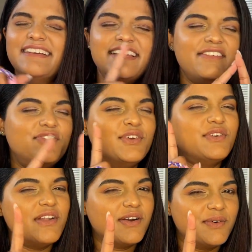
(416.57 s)
If you
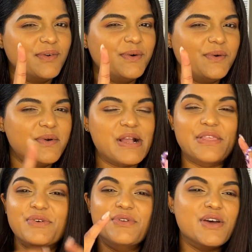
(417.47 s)
know,
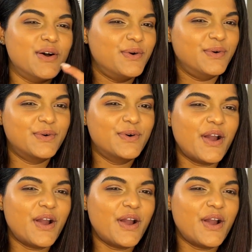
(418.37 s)
you know.